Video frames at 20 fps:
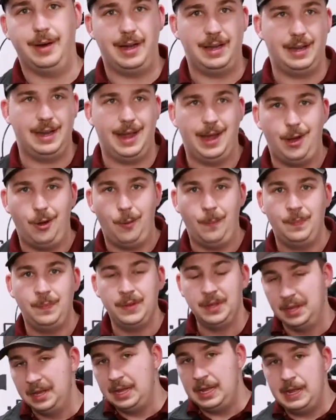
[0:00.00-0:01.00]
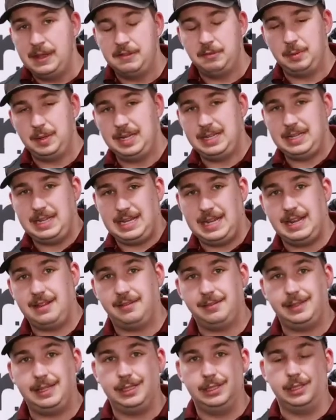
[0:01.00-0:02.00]
right now, so we can
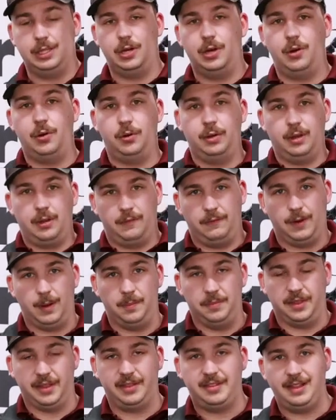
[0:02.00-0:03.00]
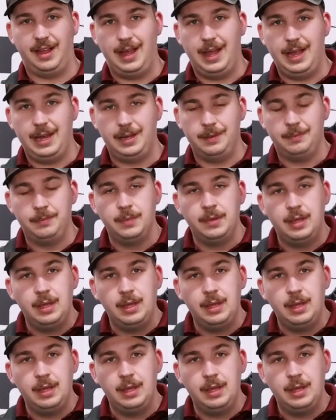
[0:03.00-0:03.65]
easily load from the side,